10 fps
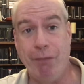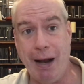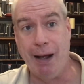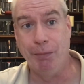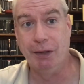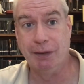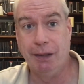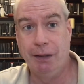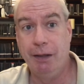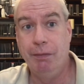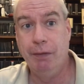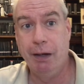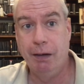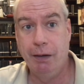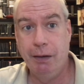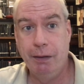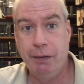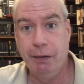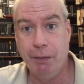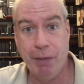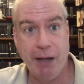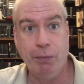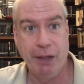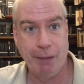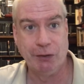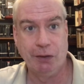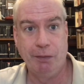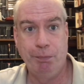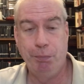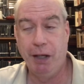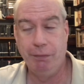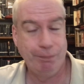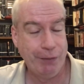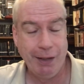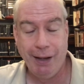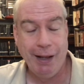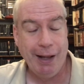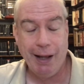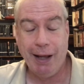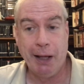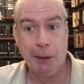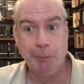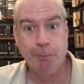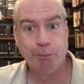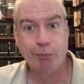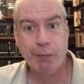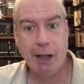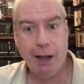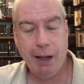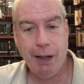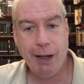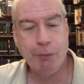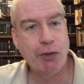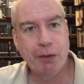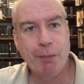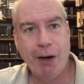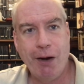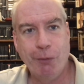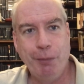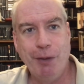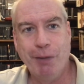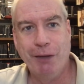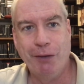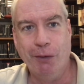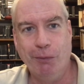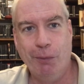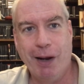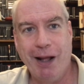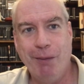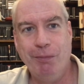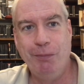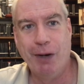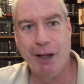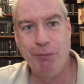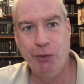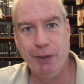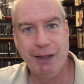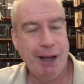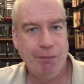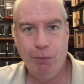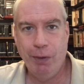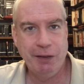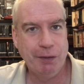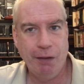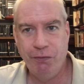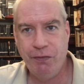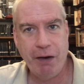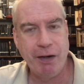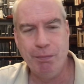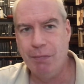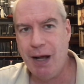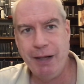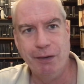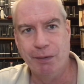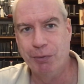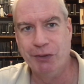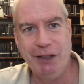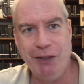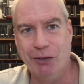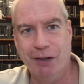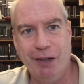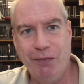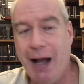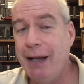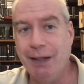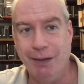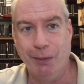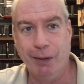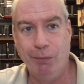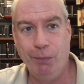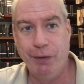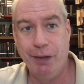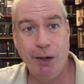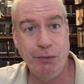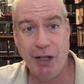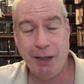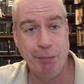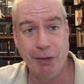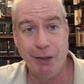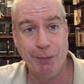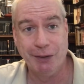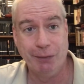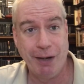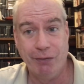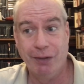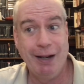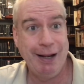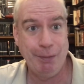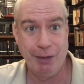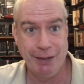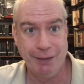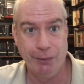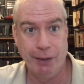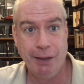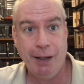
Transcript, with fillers: rap because they're in, they're, they're in bed with Amazon, but uh, I'm sure that my heart will be in my throat when I'm when I'm doing that. What is a very minor procedure. If I can do it with no tech ability whatsoever, then anybody can do it.